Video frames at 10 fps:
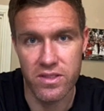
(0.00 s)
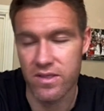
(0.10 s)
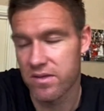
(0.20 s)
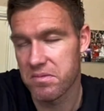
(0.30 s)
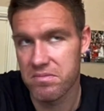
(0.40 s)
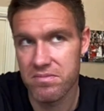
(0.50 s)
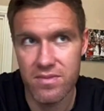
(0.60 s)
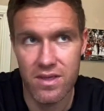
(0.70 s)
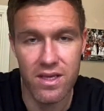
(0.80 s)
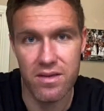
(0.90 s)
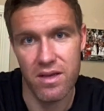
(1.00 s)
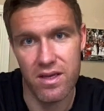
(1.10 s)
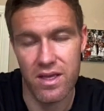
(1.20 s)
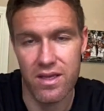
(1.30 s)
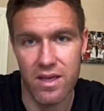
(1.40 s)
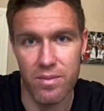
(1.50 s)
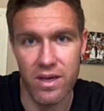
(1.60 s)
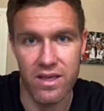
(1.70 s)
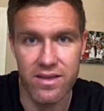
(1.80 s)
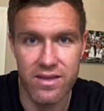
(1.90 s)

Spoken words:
So I'll get by.